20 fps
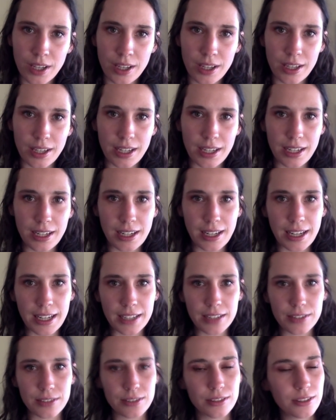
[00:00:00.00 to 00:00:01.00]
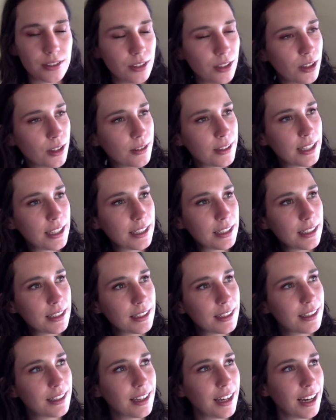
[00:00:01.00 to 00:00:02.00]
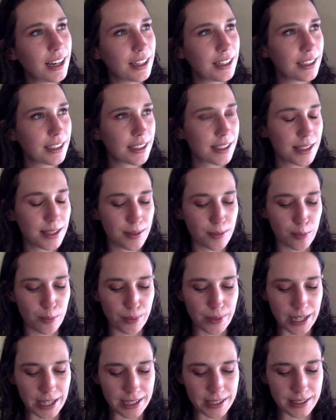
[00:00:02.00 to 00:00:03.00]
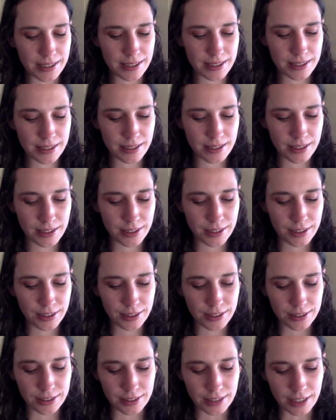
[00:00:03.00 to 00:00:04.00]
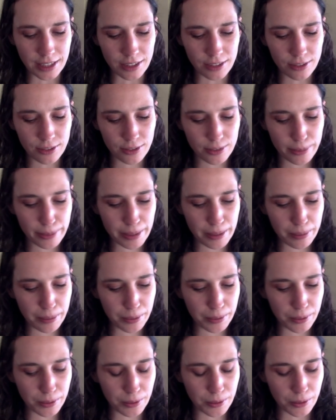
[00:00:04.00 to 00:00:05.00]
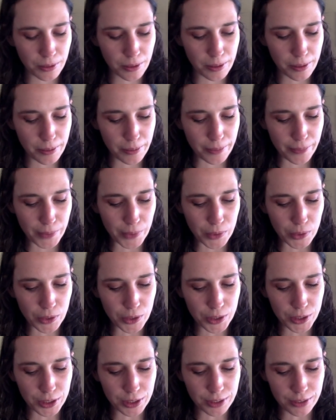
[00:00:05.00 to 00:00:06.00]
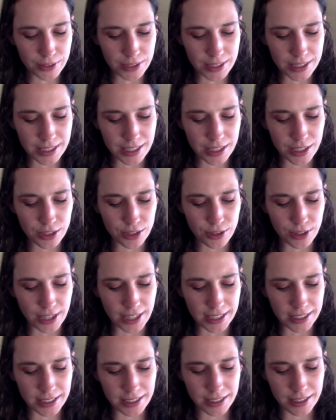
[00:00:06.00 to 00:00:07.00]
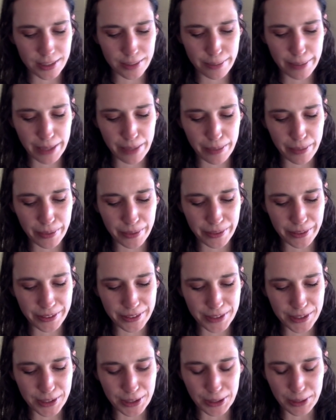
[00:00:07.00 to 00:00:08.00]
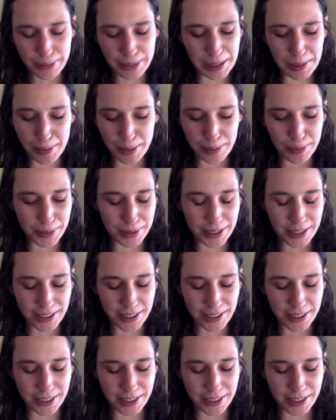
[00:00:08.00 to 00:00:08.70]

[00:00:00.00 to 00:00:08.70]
in like knowing how to express love for people, or you've just attracted people, so many people that are